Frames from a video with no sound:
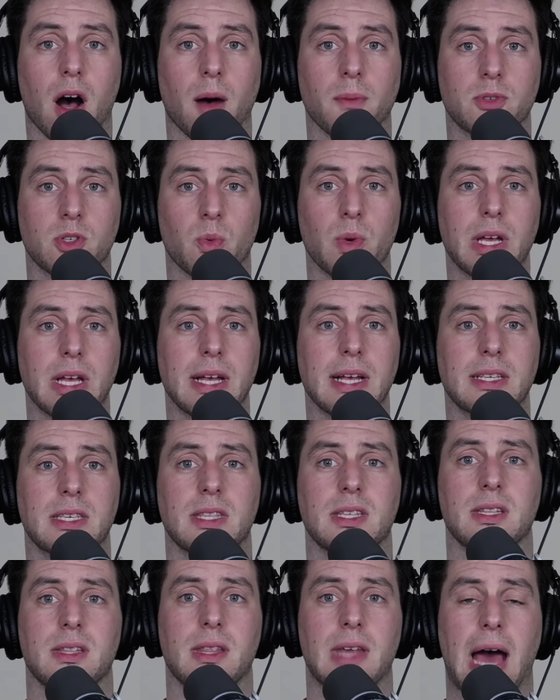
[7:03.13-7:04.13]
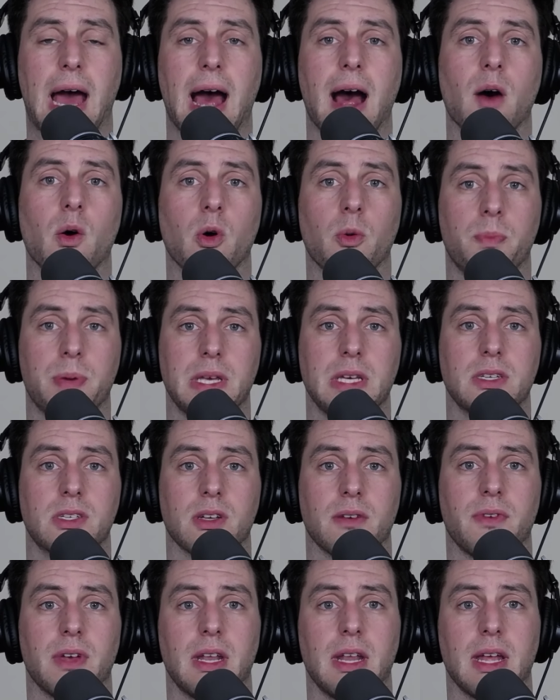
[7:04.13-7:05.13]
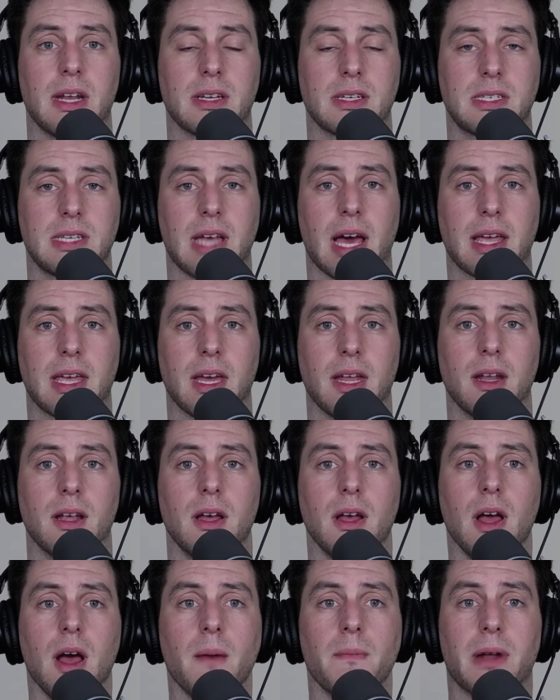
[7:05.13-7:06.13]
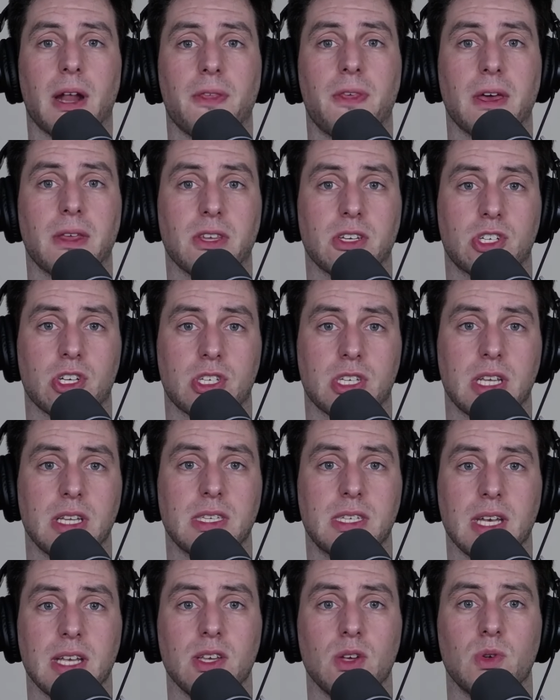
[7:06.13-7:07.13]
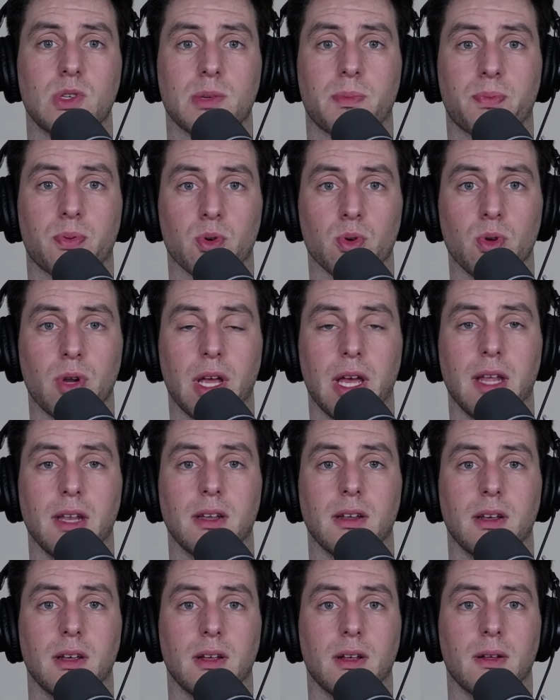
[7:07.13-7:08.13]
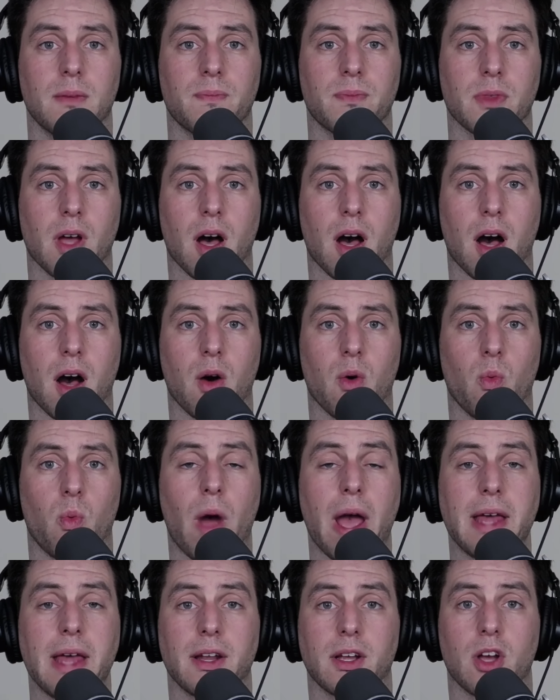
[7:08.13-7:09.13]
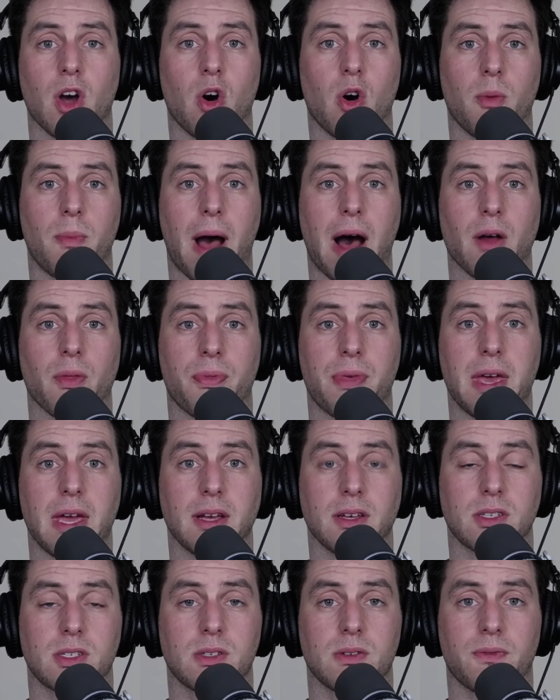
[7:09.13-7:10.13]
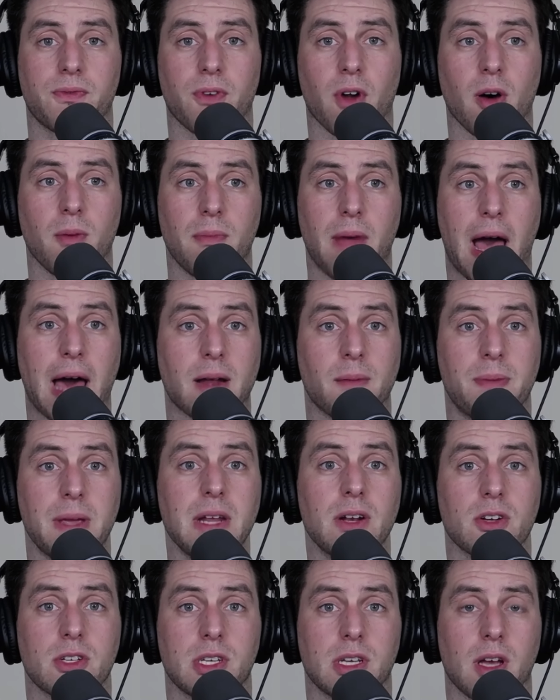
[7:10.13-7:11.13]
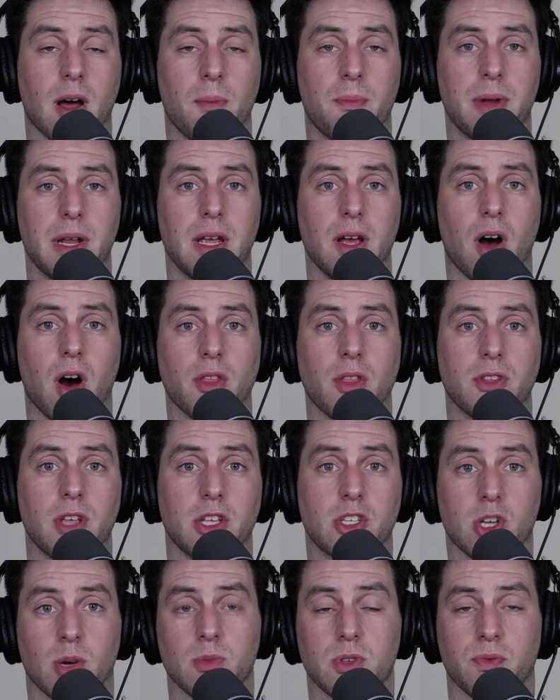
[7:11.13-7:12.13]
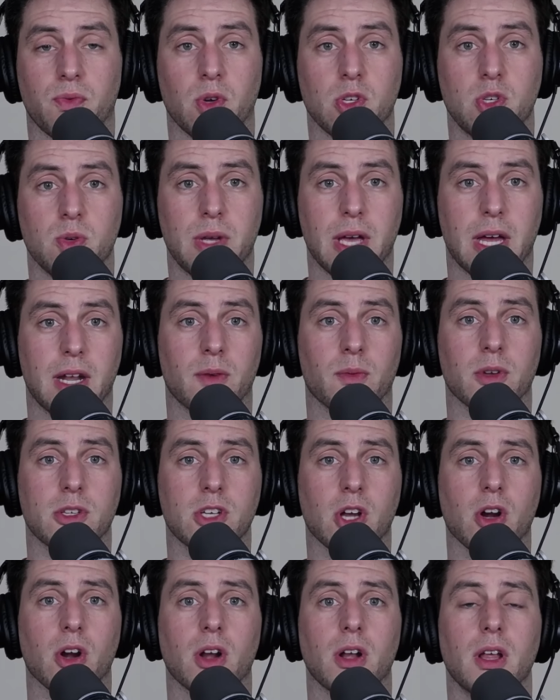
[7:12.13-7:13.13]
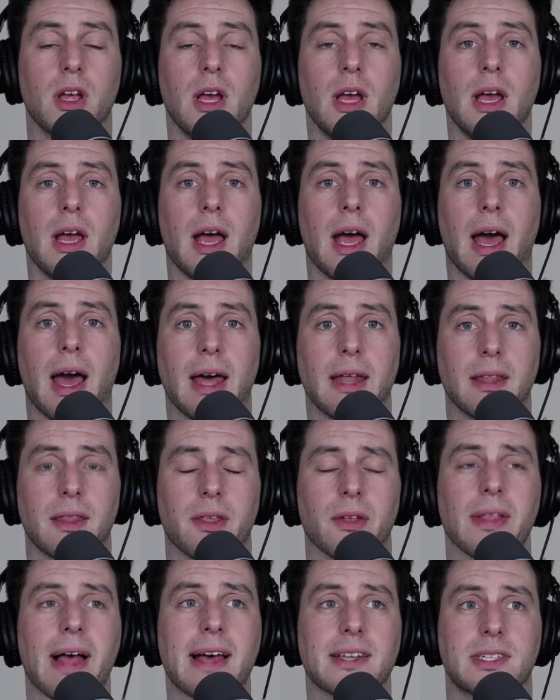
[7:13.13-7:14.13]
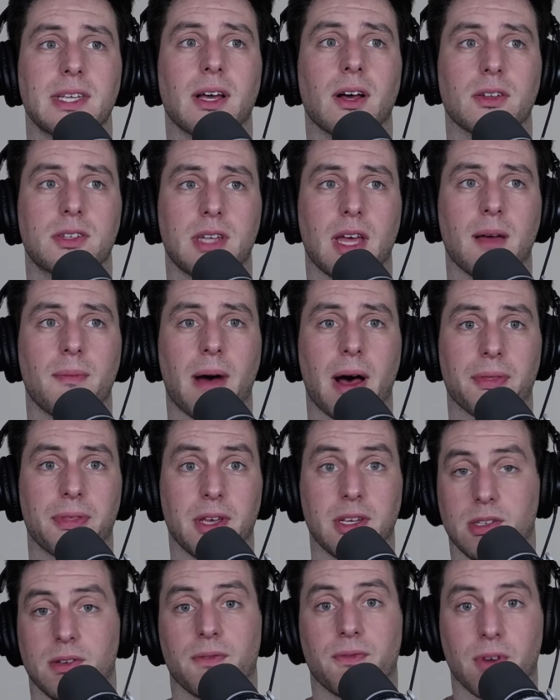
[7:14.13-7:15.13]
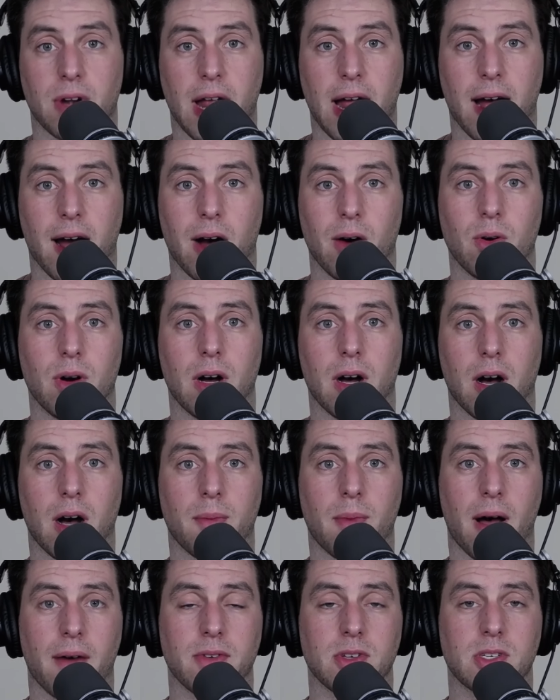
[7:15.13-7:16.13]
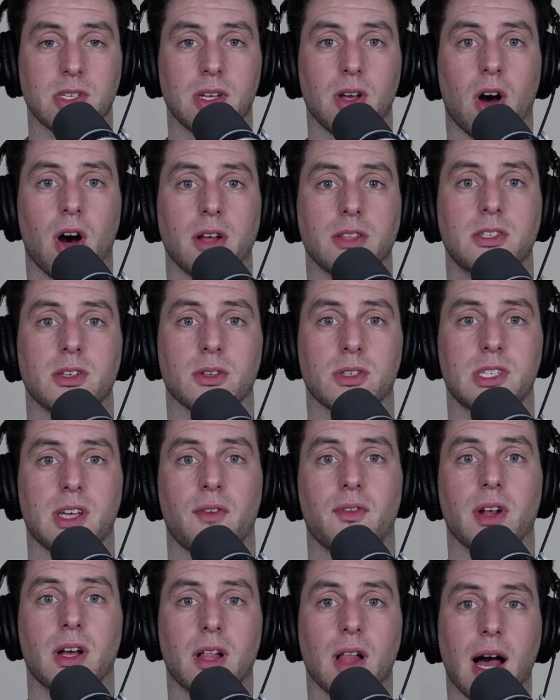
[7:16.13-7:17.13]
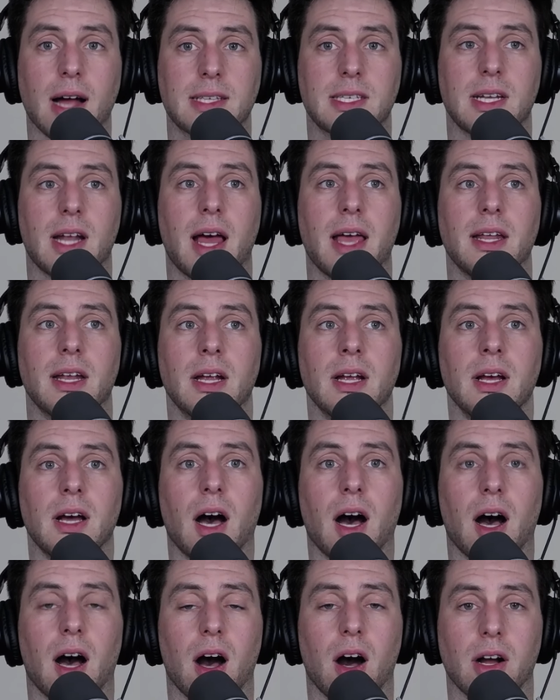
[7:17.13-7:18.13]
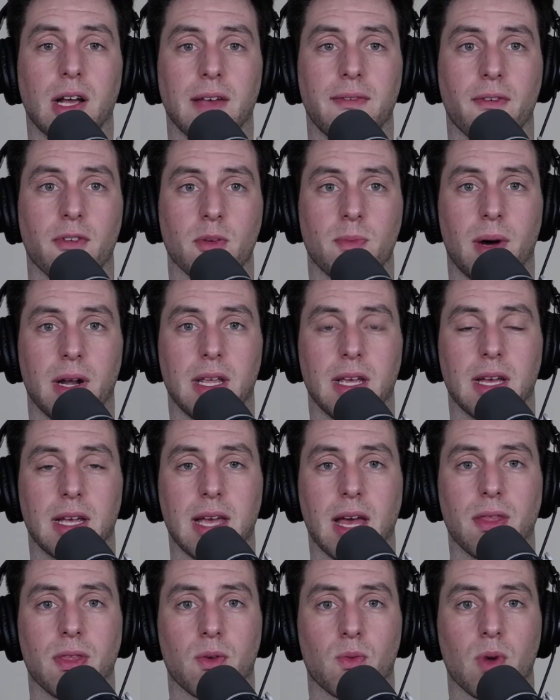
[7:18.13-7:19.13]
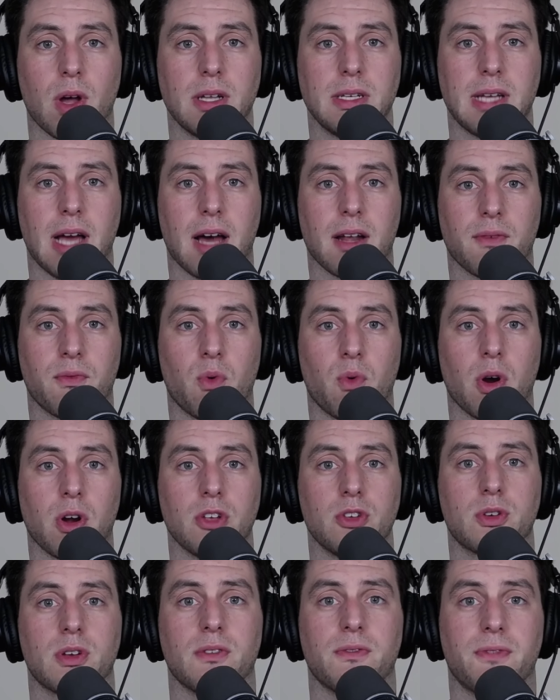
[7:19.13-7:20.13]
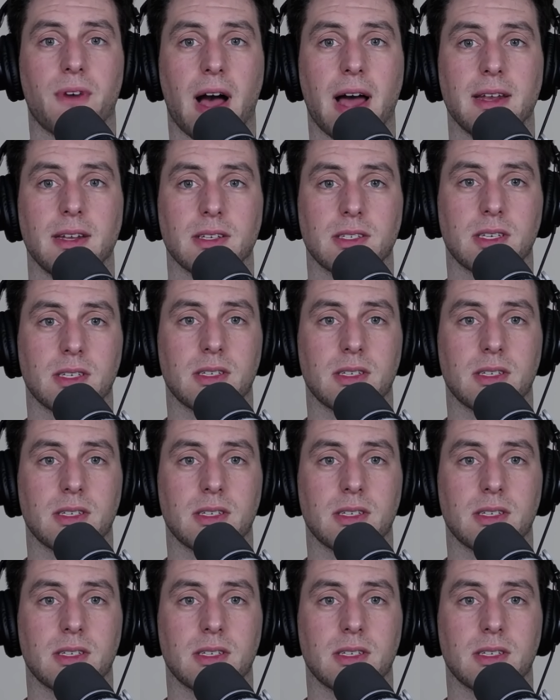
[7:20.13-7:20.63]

So we can get to the Howell piece of it in a second. But I think this just continues a prudent way to go about things from Adam Peters and company in terms of what you get in return. And the last thing I'll say about this for now, obviously on till 7 o'clock tonight, I'll give everybody again the rundown of where you can find us.